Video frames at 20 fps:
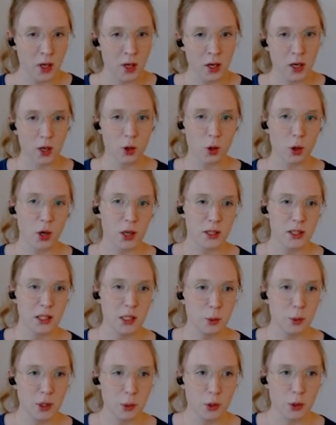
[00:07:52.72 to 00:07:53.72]
And all
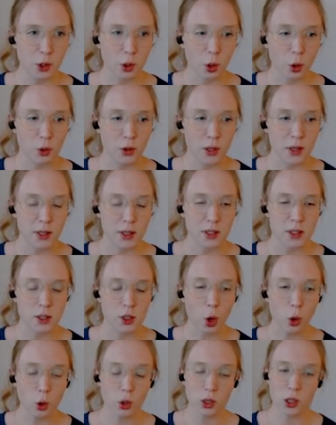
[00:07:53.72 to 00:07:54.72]
IT people know that that's
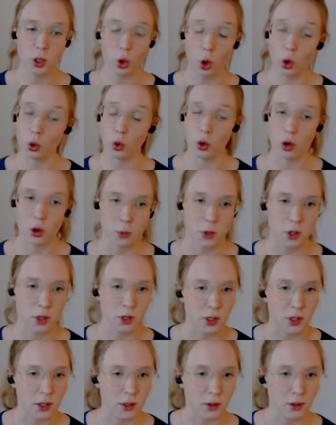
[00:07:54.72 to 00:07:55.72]
totally not normal
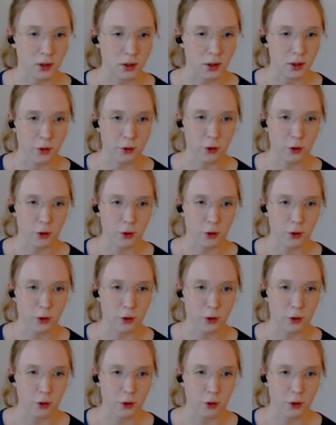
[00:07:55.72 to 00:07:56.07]
in